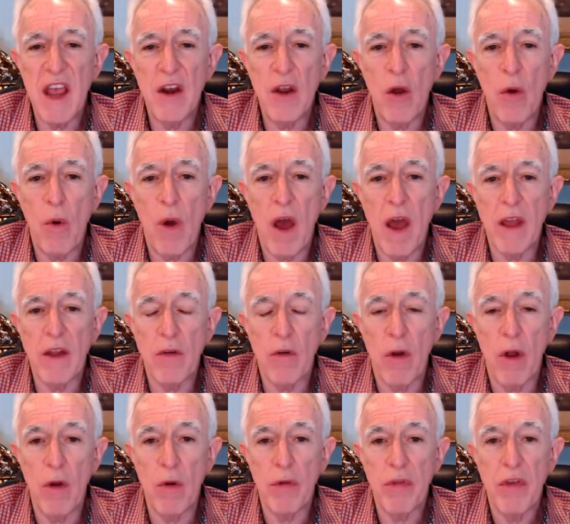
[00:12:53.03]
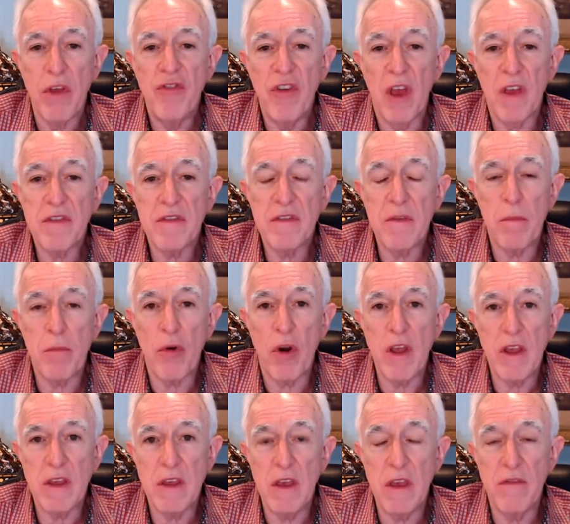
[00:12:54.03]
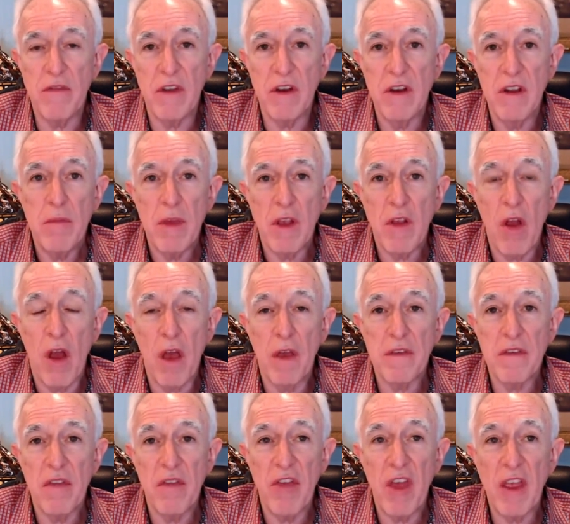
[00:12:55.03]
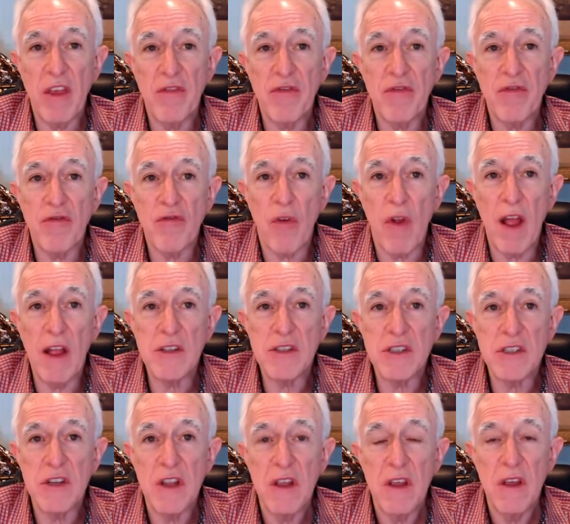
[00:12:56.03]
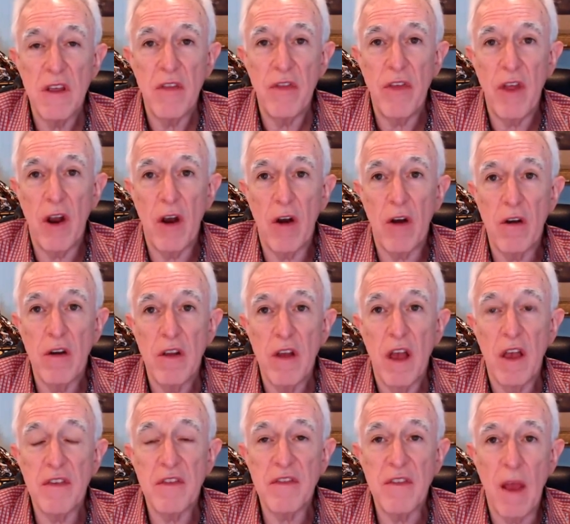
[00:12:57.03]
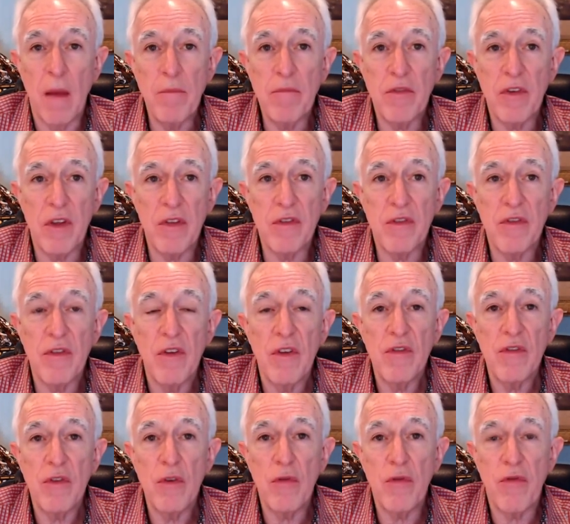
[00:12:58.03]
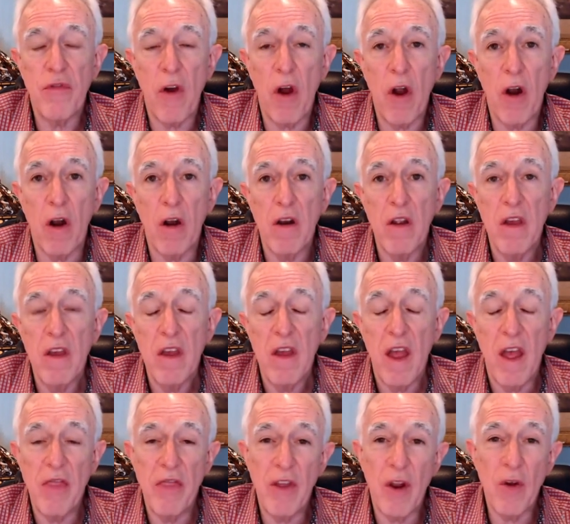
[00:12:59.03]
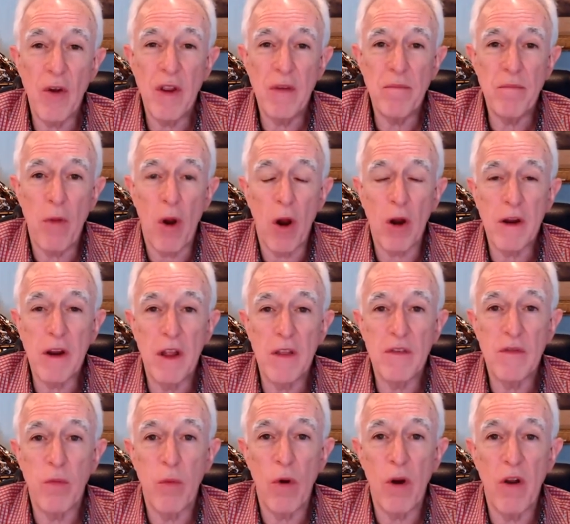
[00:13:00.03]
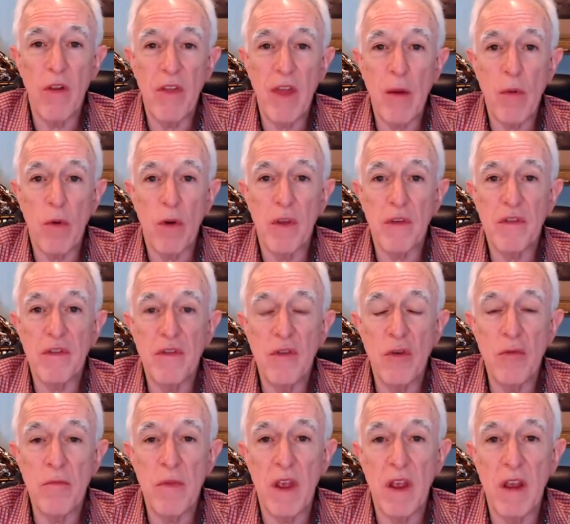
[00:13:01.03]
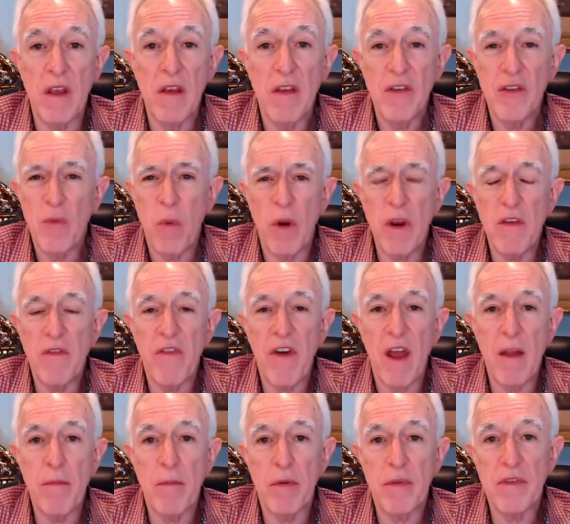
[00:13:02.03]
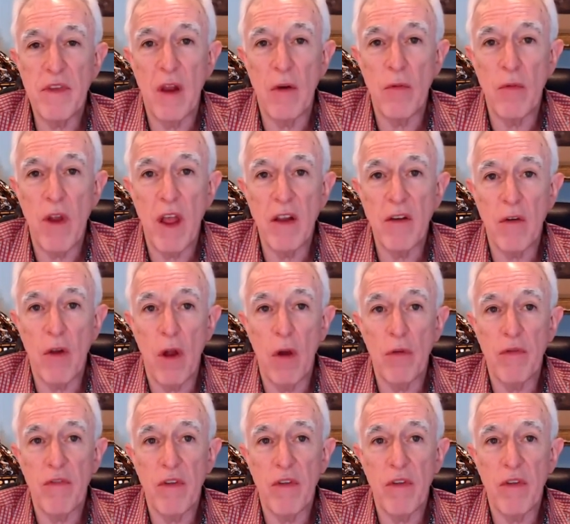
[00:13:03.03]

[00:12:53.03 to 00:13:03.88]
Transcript: NOI growth just to break even because they stretched their assumptions too far. And they're in markets where they were assuming 25% rent growth